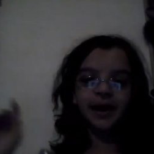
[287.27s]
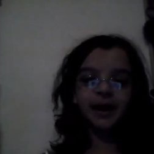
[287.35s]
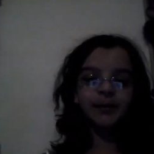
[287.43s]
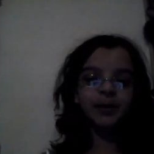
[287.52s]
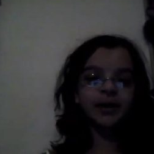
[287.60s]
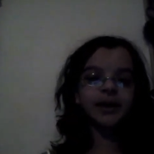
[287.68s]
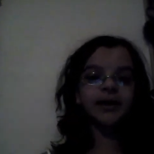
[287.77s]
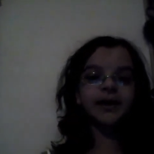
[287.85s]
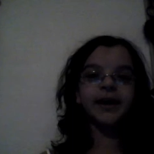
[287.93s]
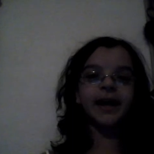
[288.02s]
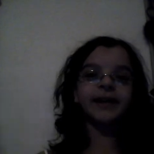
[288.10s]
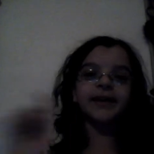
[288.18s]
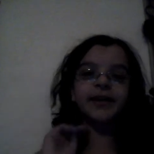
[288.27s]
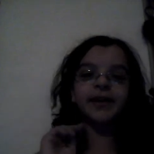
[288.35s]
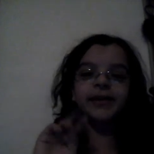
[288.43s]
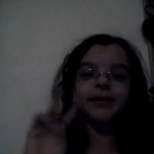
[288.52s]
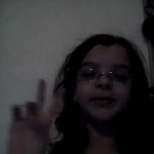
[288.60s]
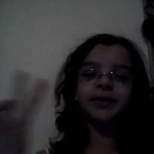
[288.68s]
I'm working on that, so now
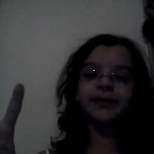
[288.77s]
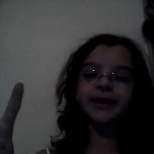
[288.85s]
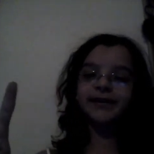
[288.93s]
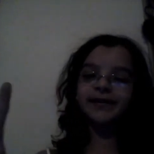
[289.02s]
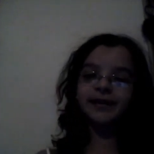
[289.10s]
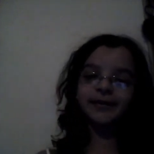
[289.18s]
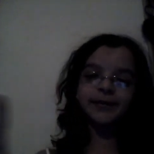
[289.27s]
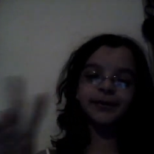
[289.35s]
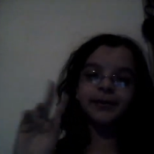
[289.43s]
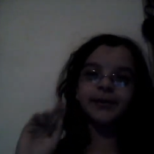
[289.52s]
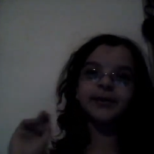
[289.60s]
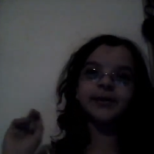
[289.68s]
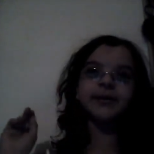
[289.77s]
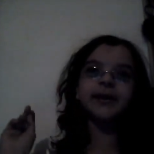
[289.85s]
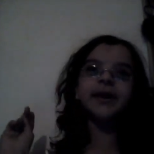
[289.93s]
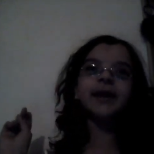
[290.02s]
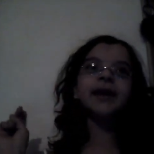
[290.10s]
you have two things to look forward to,